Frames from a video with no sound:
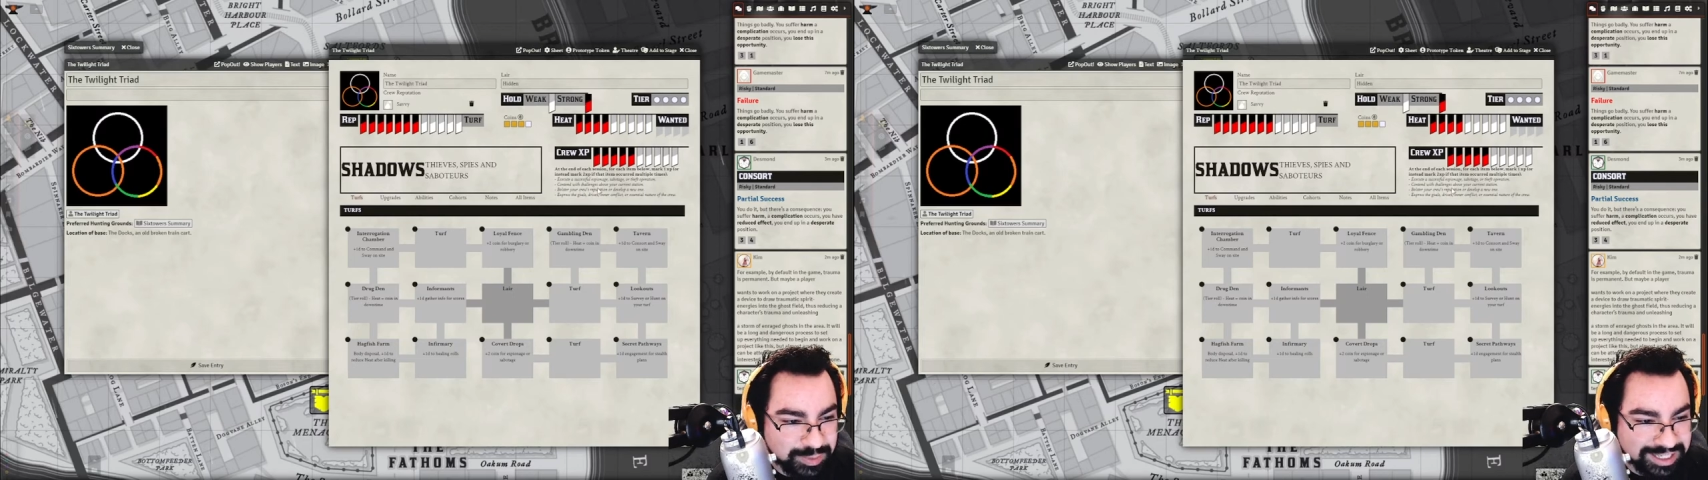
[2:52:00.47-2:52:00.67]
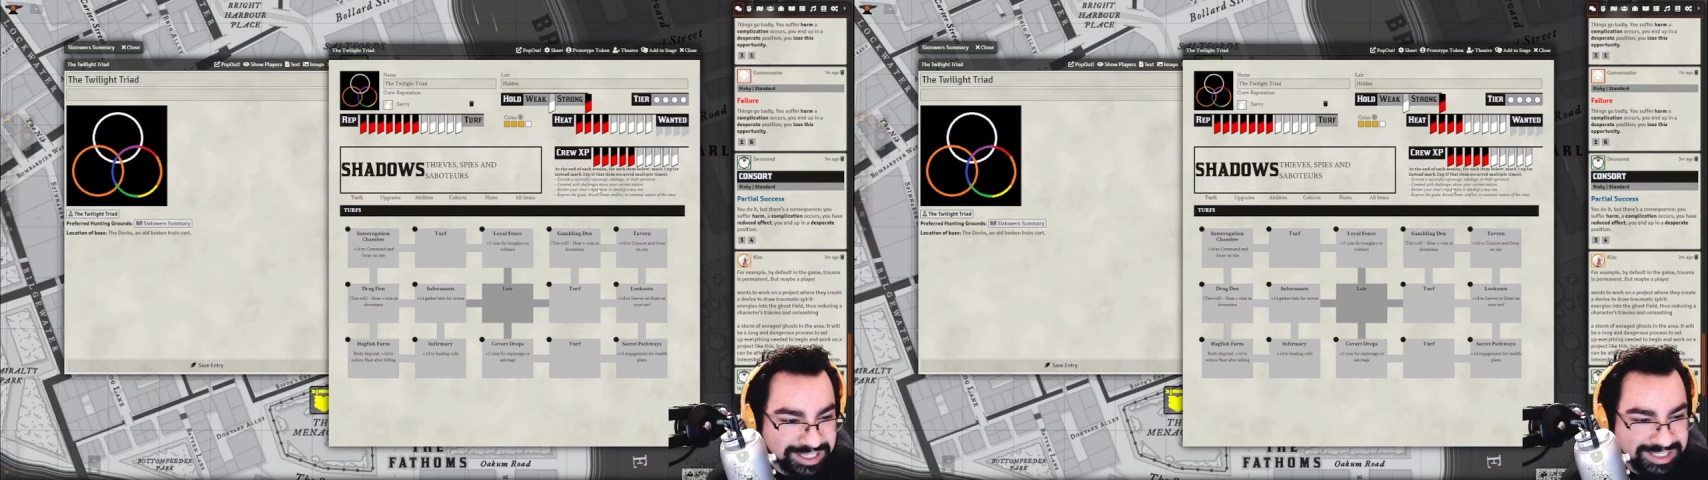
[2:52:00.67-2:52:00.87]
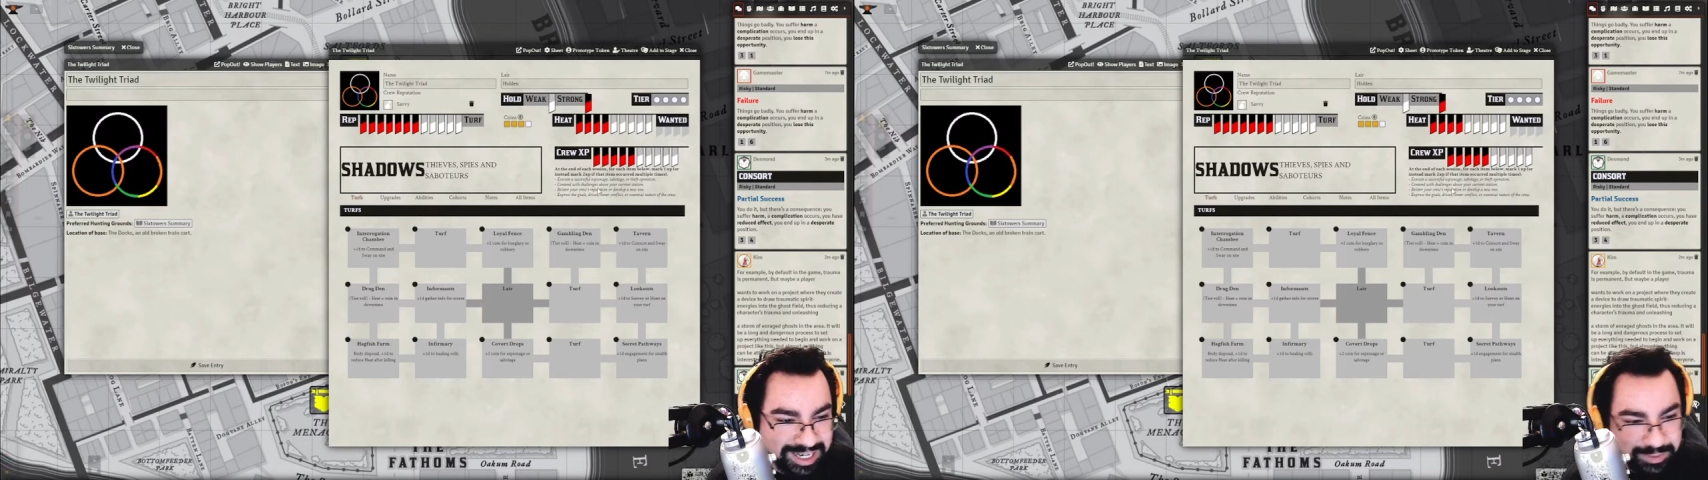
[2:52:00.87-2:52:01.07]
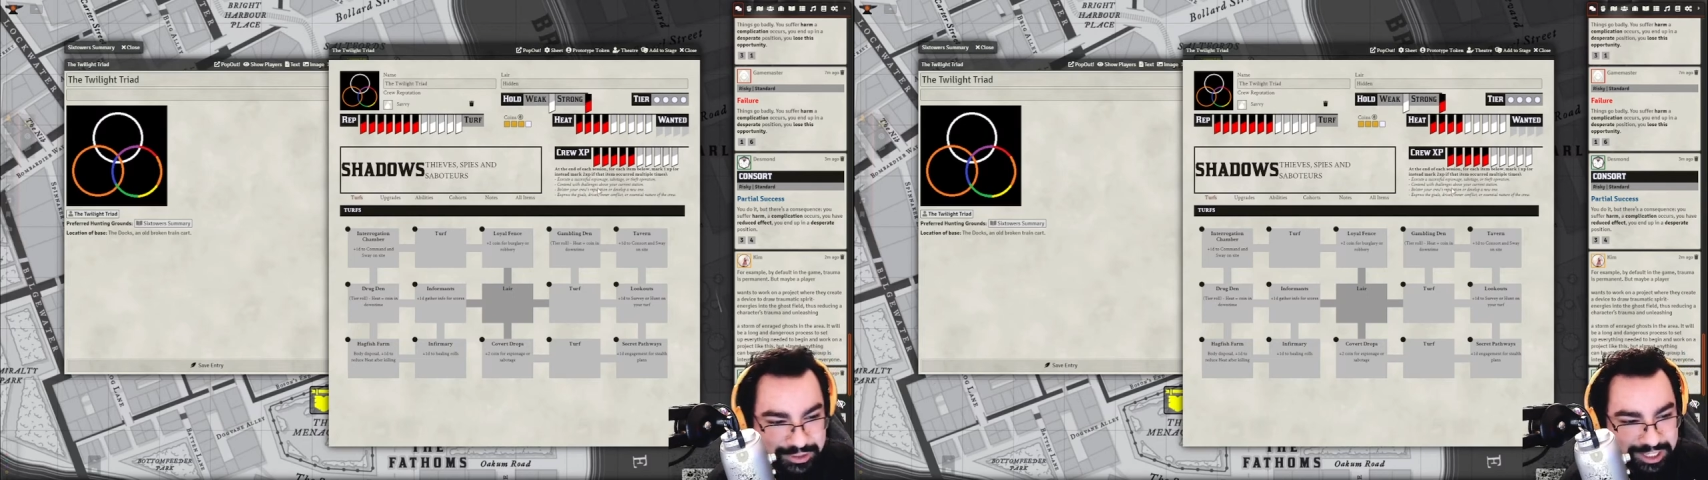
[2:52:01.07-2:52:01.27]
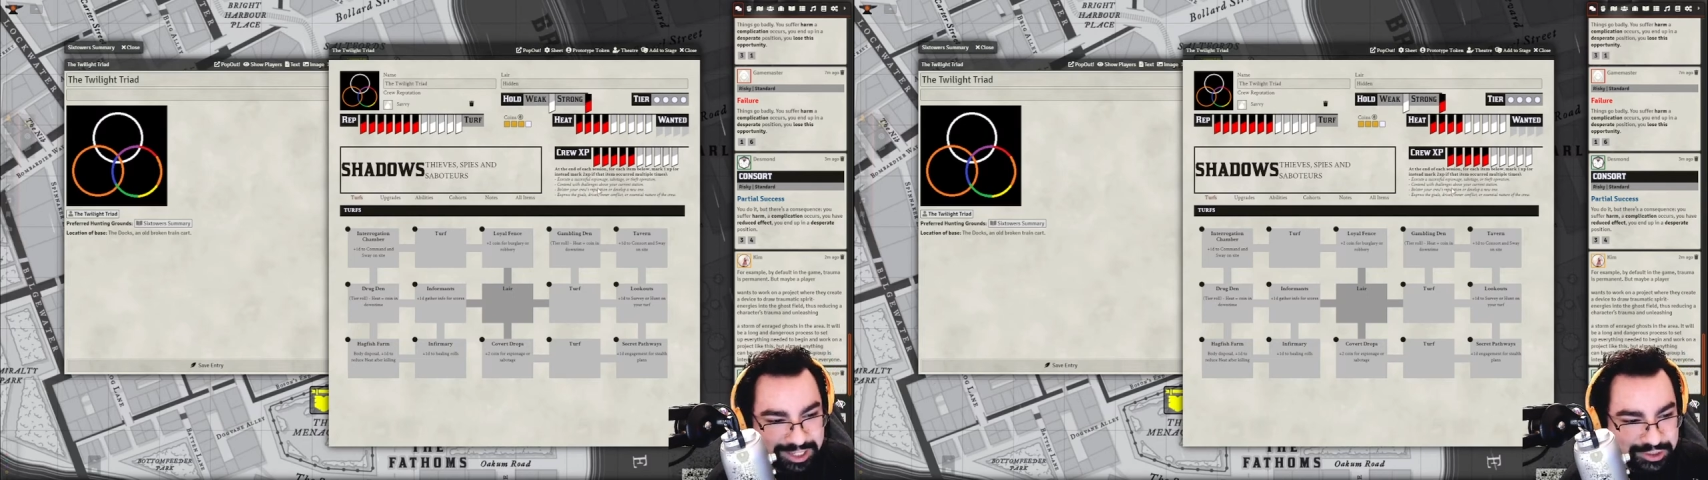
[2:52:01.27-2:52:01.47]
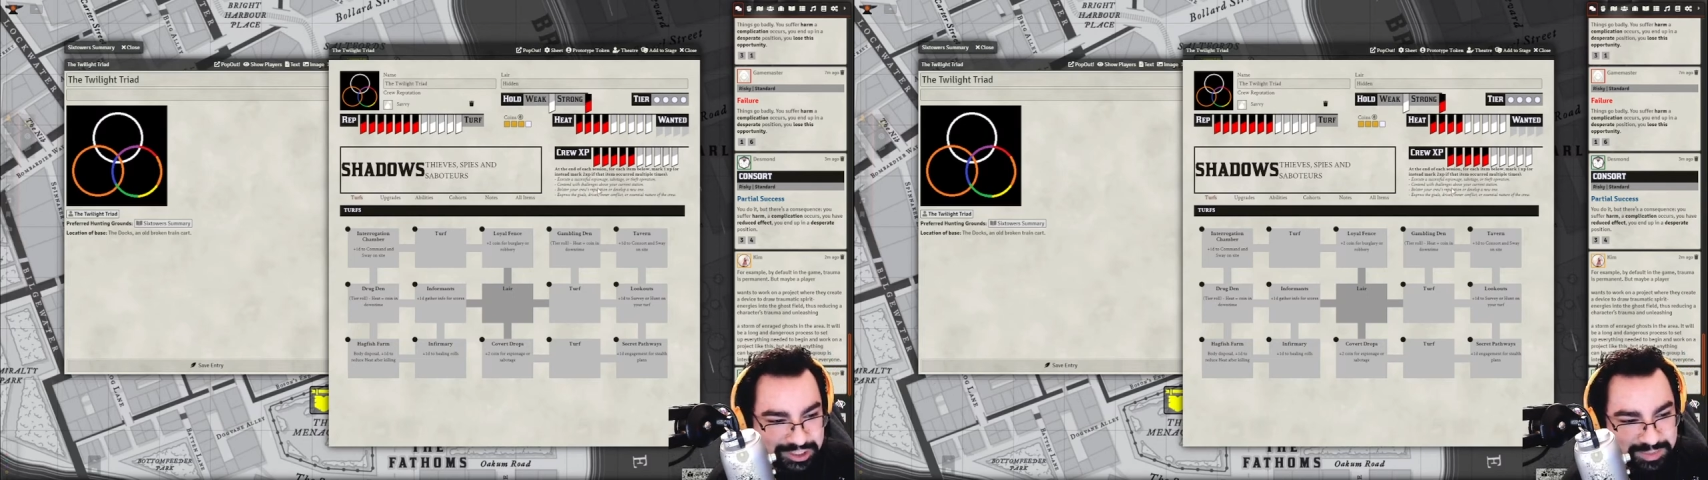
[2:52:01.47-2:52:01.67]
Did we contend with challenges